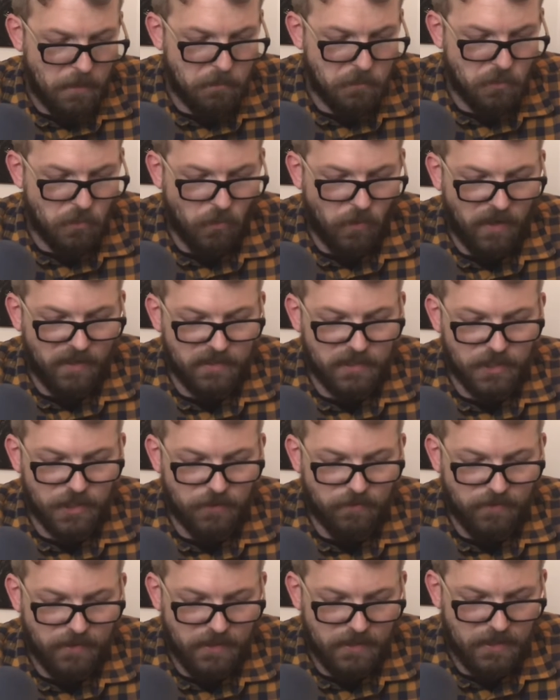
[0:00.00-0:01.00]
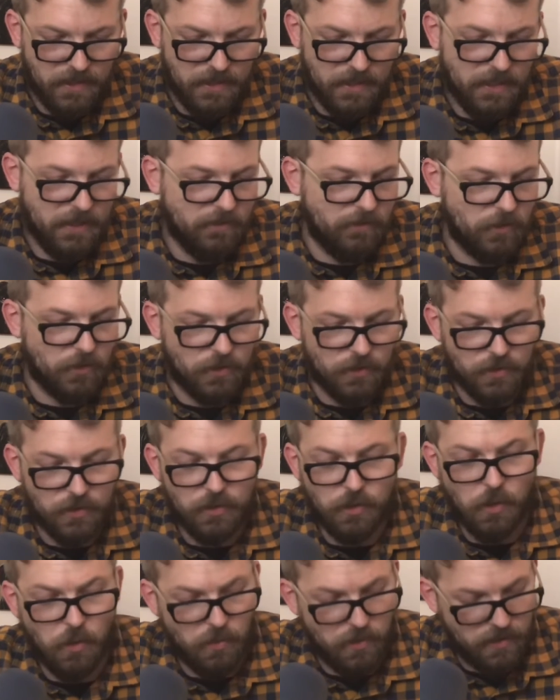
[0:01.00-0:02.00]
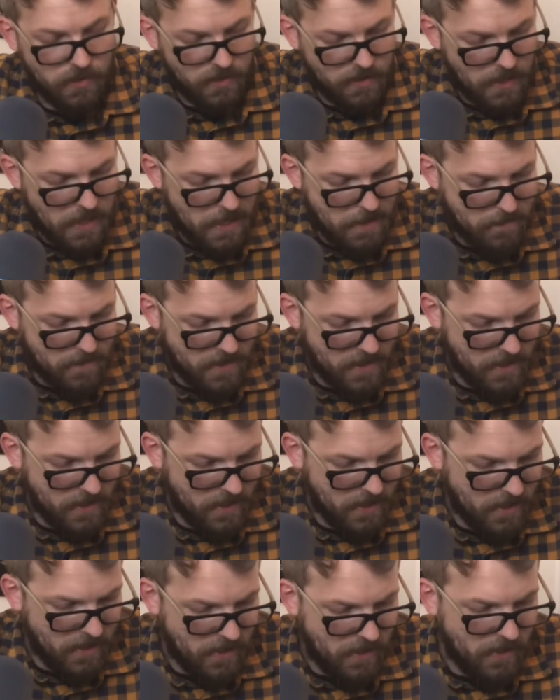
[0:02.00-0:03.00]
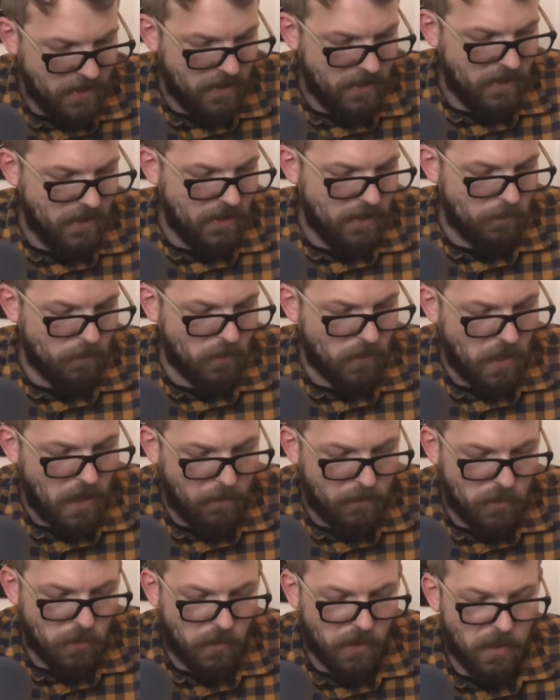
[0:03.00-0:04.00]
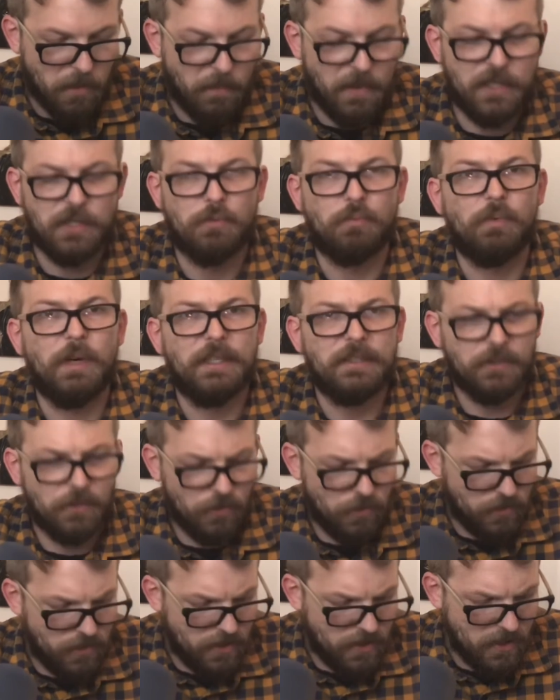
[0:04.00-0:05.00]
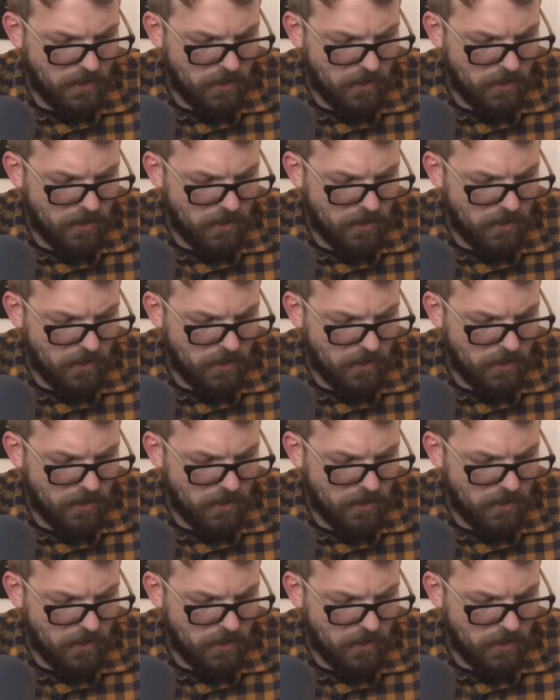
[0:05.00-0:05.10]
Dvalishvili versus Cody Stamann. Merab is one of the best wrestlers in the